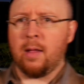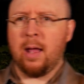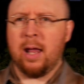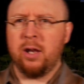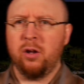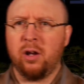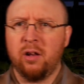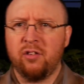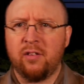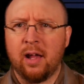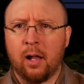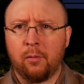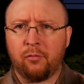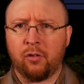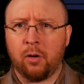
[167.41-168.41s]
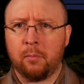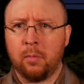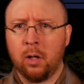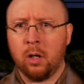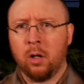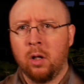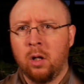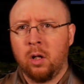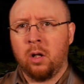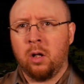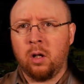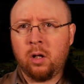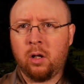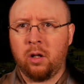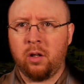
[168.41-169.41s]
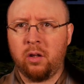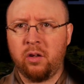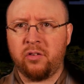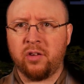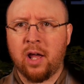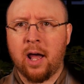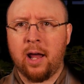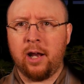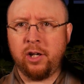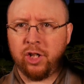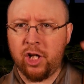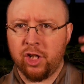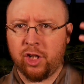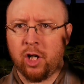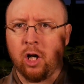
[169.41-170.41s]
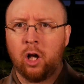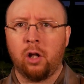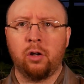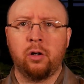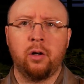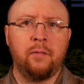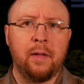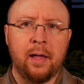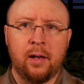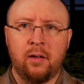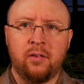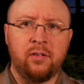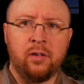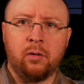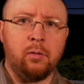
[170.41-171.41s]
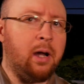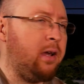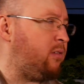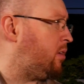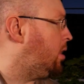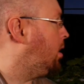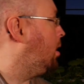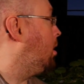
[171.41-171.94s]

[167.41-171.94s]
And you can tell from the sky changing color that it's still rising.